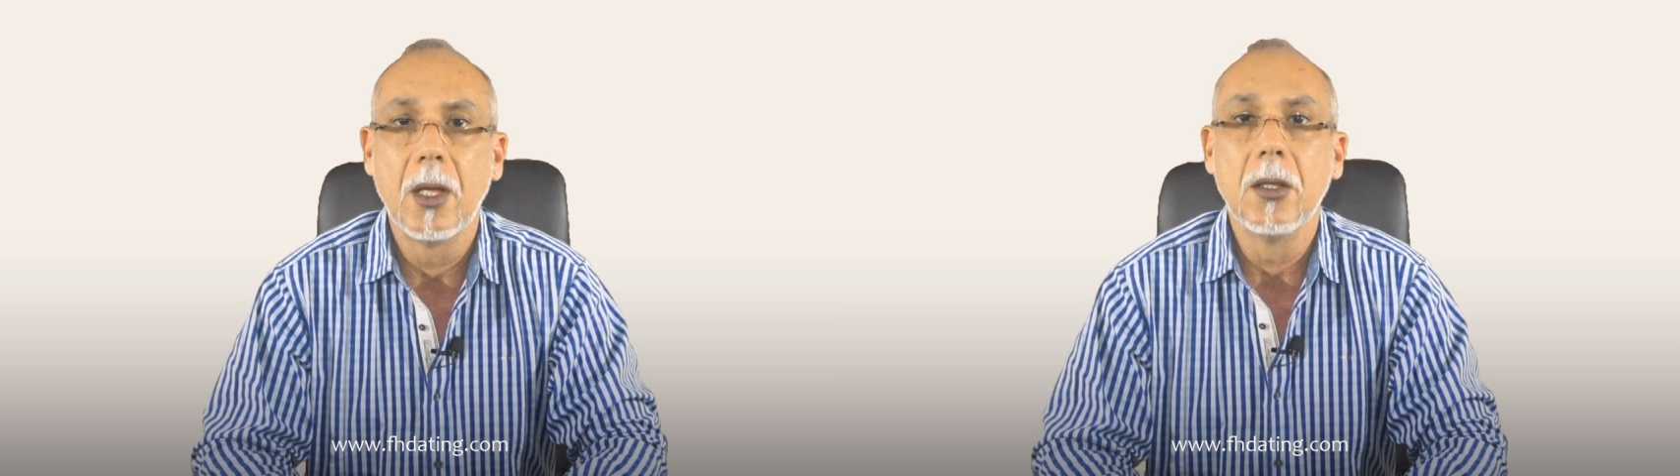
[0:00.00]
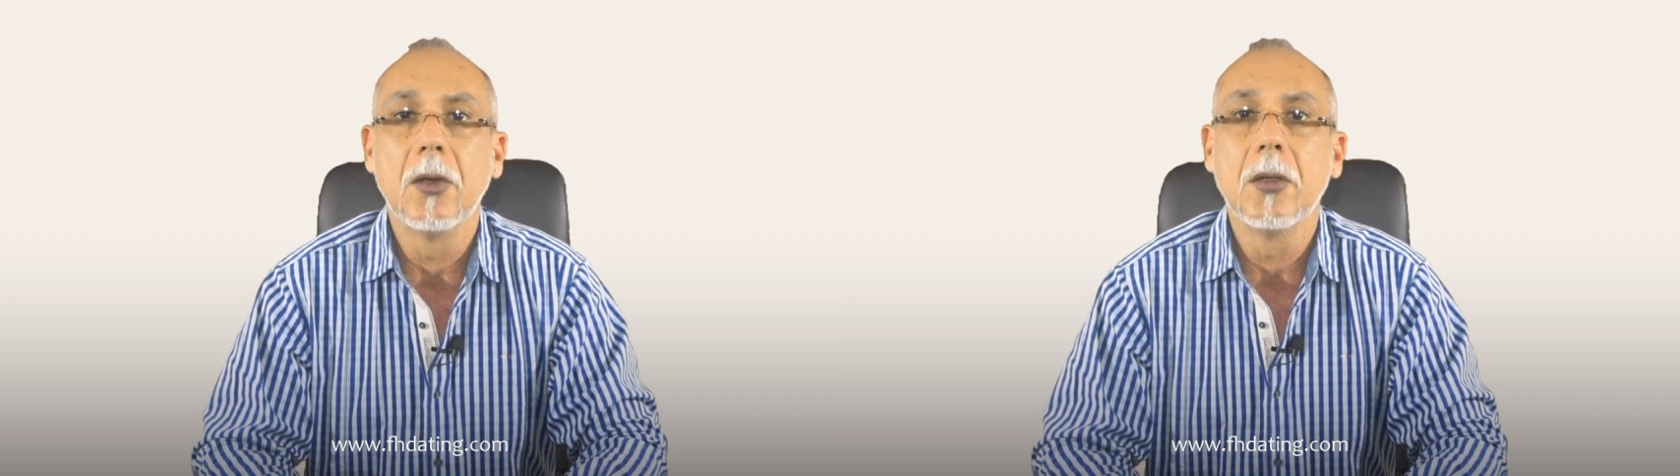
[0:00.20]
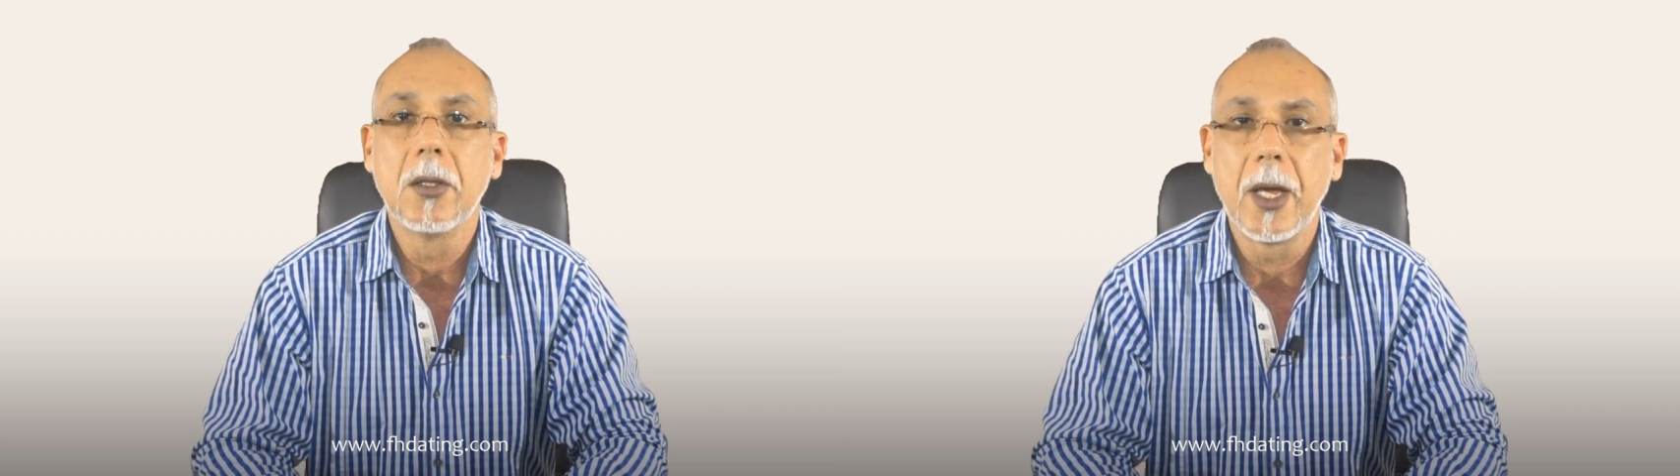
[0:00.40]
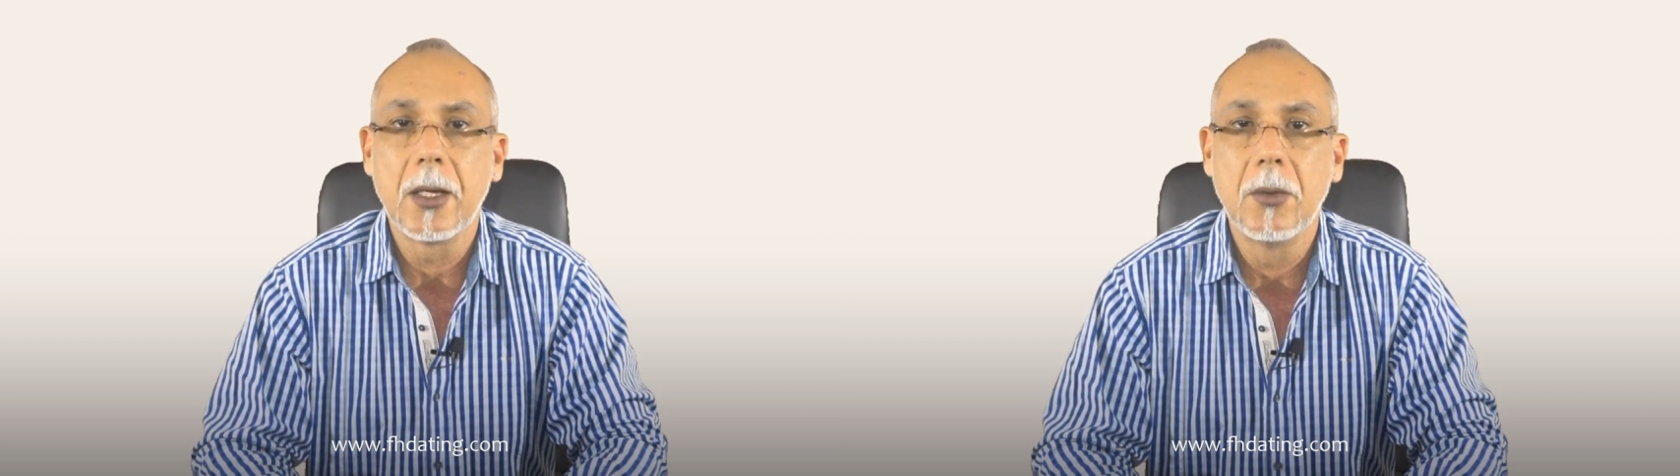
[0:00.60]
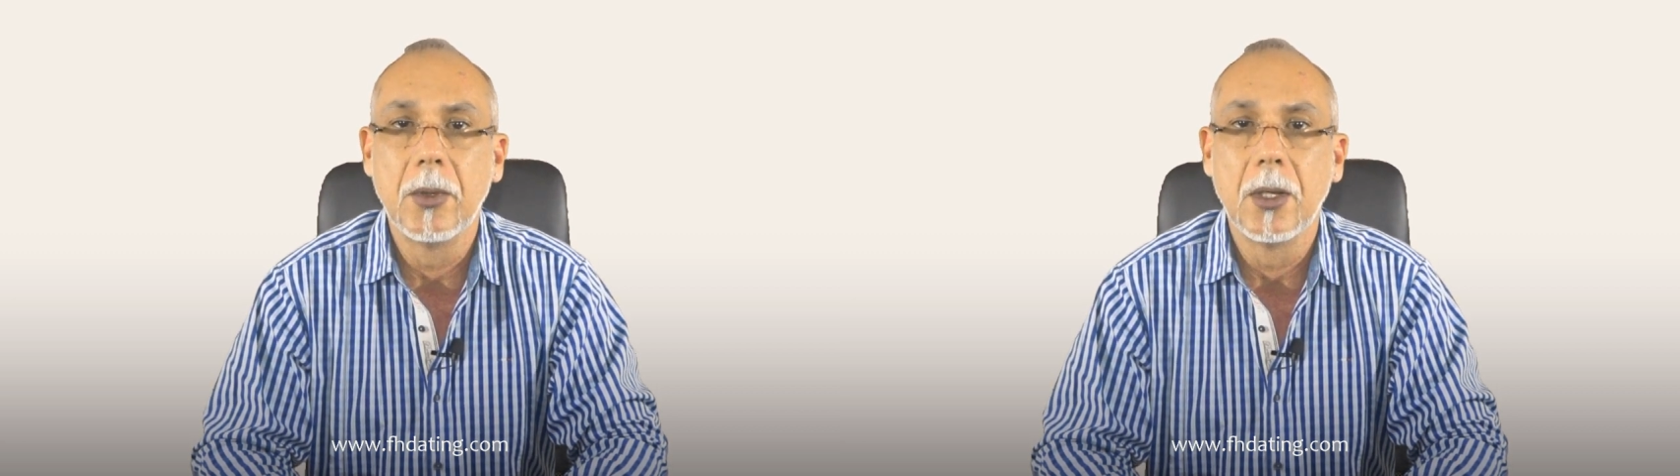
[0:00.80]
and
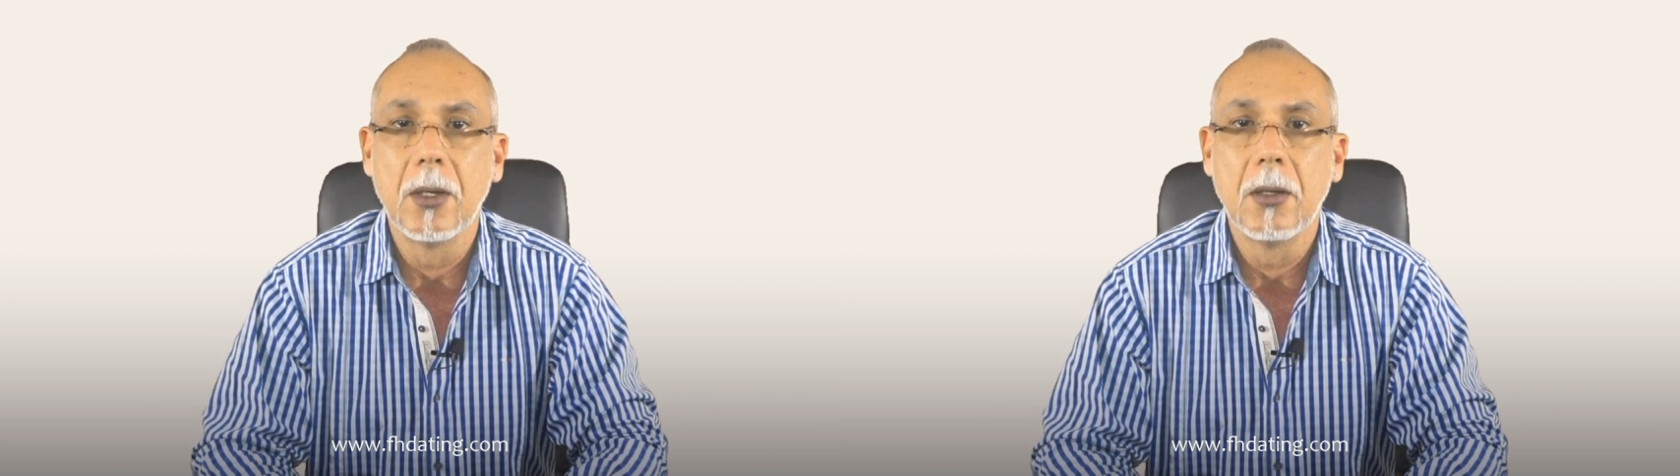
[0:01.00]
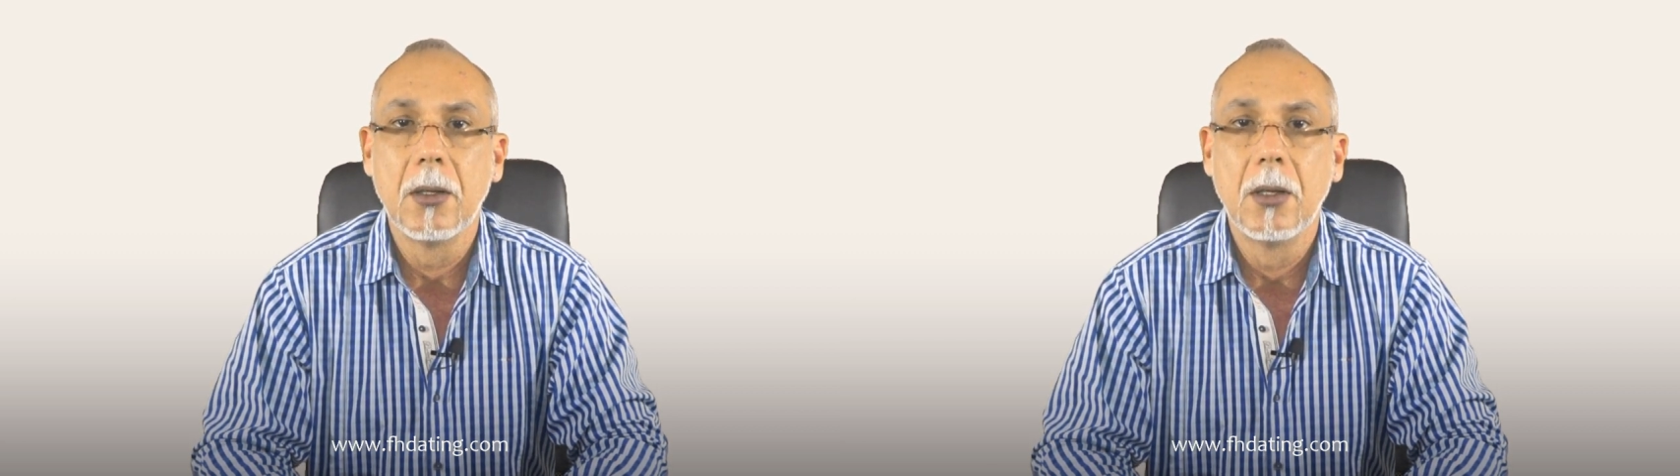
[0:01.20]
contact with her